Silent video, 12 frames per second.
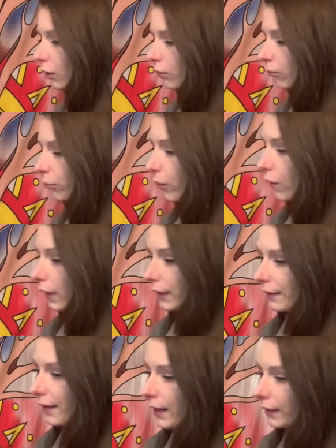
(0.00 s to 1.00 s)
Pour
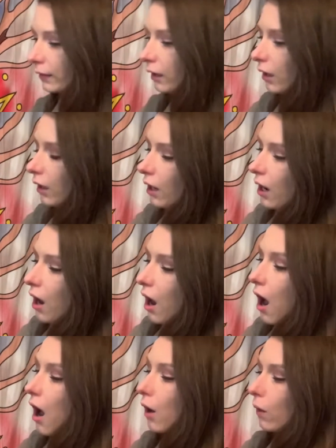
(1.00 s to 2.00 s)
it then.
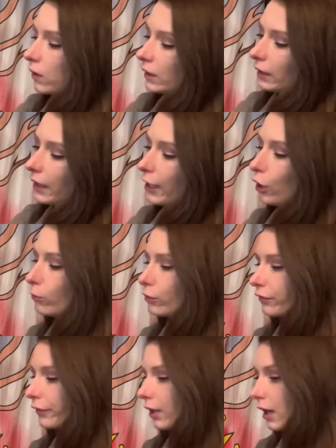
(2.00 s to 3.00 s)
Oh, I
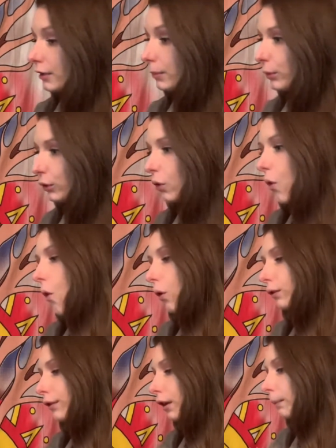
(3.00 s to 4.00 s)
almost forgot to put the
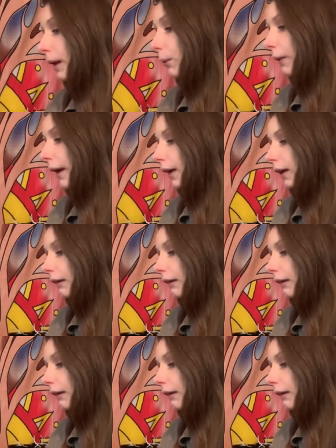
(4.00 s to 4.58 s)
holder on my wick.